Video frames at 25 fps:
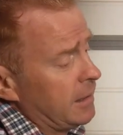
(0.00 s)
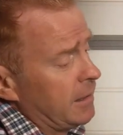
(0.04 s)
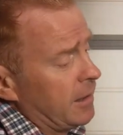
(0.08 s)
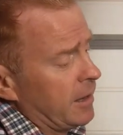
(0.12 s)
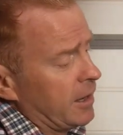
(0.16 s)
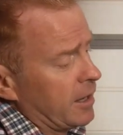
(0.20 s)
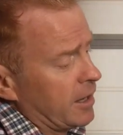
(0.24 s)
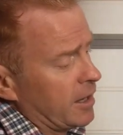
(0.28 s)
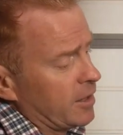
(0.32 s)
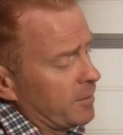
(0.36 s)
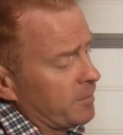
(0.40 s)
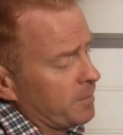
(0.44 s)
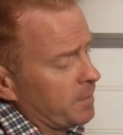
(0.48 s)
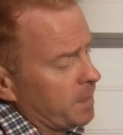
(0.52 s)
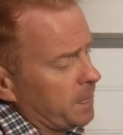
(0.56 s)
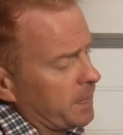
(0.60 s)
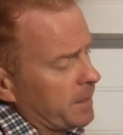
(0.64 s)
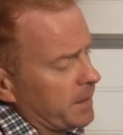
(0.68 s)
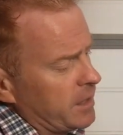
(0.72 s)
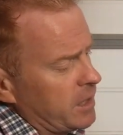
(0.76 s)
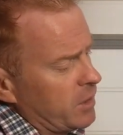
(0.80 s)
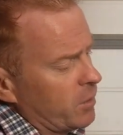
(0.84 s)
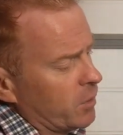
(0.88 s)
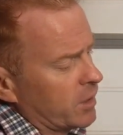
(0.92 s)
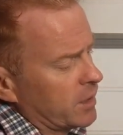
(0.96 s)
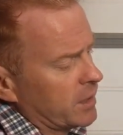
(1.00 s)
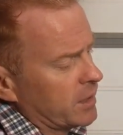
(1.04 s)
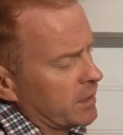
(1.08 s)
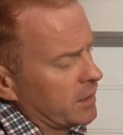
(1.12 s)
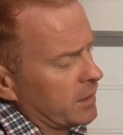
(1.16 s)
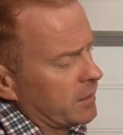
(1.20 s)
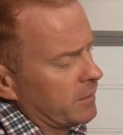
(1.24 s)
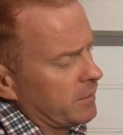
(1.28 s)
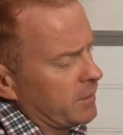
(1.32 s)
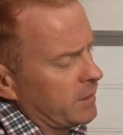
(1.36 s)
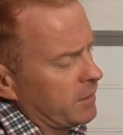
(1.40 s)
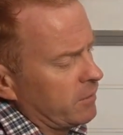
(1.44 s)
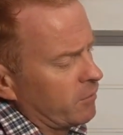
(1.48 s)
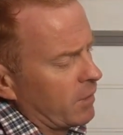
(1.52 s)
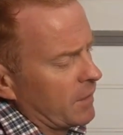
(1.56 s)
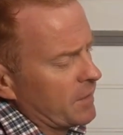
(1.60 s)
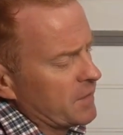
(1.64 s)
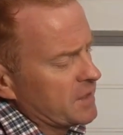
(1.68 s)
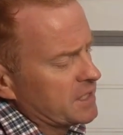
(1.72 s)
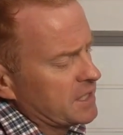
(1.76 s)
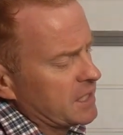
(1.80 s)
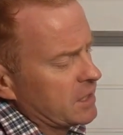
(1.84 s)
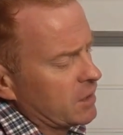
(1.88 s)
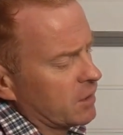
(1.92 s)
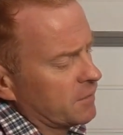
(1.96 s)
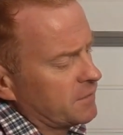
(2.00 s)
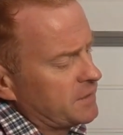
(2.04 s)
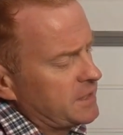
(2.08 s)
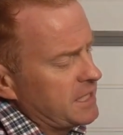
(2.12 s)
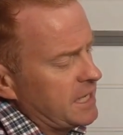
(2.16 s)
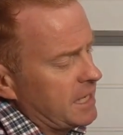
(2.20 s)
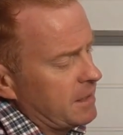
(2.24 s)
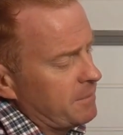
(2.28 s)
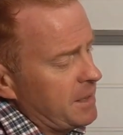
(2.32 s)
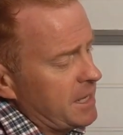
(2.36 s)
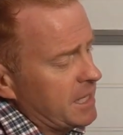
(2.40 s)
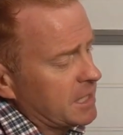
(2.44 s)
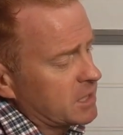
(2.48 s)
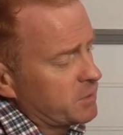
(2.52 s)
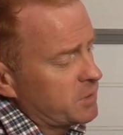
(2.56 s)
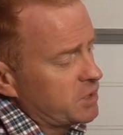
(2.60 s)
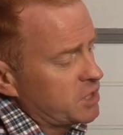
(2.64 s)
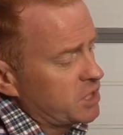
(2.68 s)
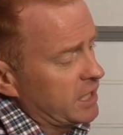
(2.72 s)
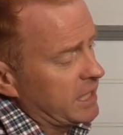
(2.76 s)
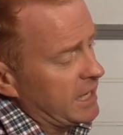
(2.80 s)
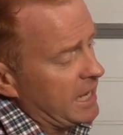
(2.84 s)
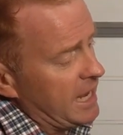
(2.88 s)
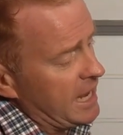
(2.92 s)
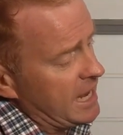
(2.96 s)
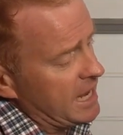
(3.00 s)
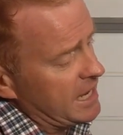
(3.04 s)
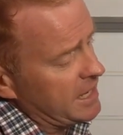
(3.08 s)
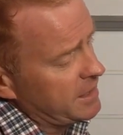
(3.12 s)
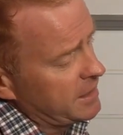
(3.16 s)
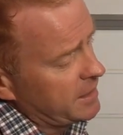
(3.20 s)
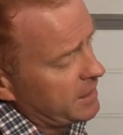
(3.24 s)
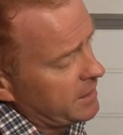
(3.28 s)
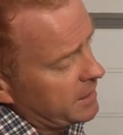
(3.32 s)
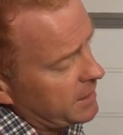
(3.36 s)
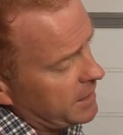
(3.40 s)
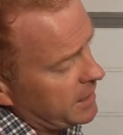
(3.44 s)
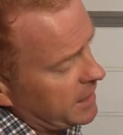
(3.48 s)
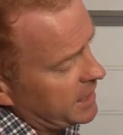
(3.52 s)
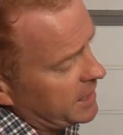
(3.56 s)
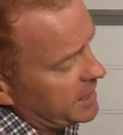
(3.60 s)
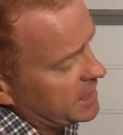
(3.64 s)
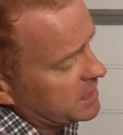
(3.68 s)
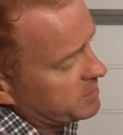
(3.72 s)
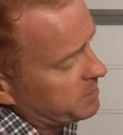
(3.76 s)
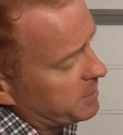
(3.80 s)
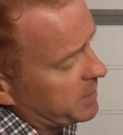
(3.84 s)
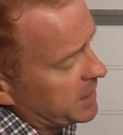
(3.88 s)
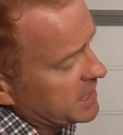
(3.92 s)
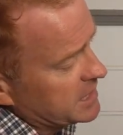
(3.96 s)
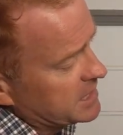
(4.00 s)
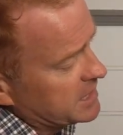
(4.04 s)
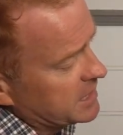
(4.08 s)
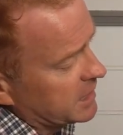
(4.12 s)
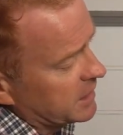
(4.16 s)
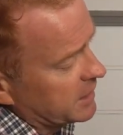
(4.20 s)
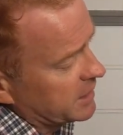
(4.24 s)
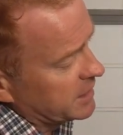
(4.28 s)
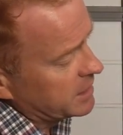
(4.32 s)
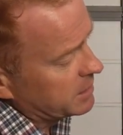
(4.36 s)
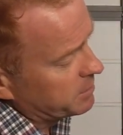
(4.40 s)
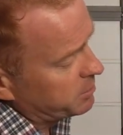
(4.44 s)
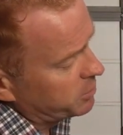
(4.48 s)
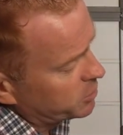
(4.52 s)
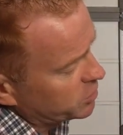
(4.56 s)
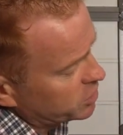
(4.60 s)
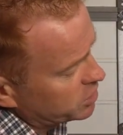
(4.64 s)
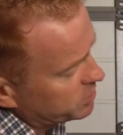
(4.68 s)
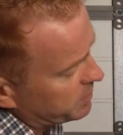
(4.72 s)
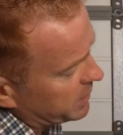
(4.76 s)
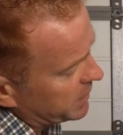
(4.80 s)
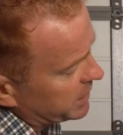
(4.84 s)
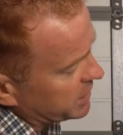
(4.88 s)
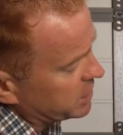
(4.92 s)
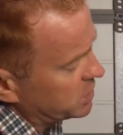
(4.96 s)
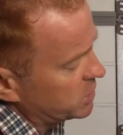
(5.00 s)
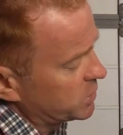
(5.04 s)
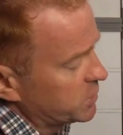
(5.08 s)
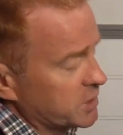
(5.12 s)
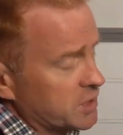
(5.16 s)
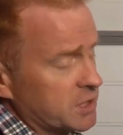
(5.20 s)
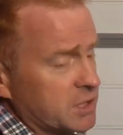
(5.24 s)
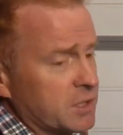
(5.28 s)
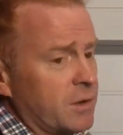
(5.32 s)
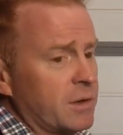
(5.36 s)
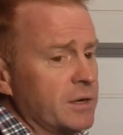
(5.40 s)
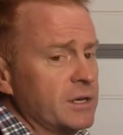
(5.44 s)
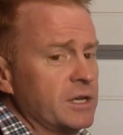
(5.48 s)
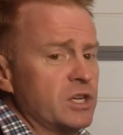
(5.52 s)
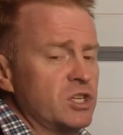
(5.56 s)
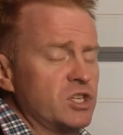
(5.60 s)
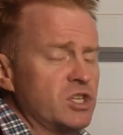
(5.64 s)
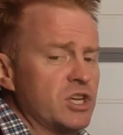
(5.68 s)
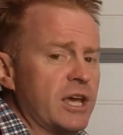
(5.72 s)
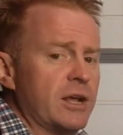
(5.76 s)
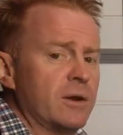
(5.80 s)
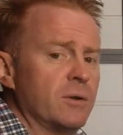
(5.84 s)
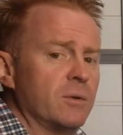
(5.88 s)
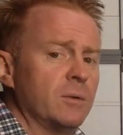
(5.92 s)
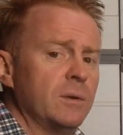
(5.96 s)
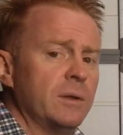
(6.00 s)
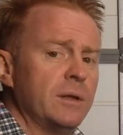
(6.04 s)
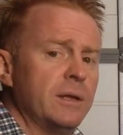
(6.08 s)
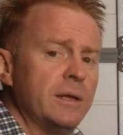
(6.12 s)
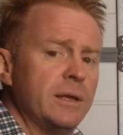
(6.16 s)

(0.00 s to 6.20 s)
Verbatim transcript: Um, you want to run this thing off DMX, which you can. It is basically the push button to assign your channel.